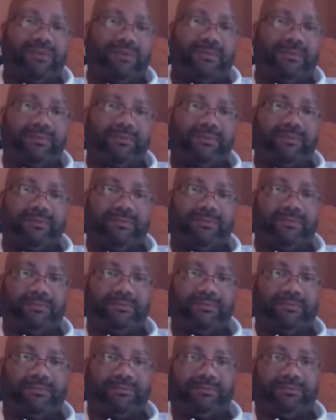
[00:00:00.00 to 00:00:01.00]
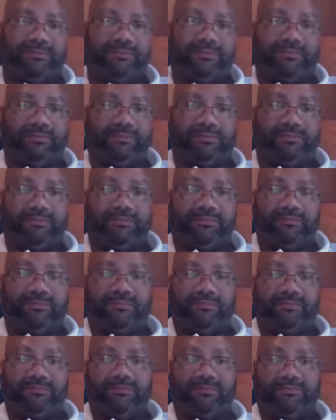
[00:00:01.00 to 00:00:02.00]

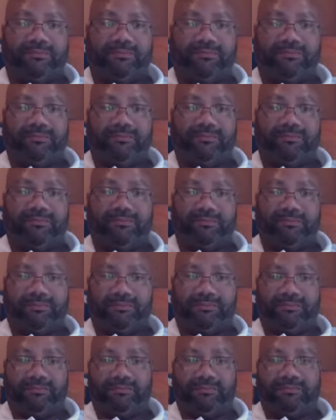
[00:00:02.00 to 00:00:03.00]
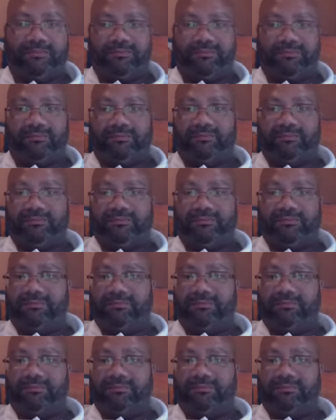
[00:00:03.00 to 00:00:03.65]
(no one is talking)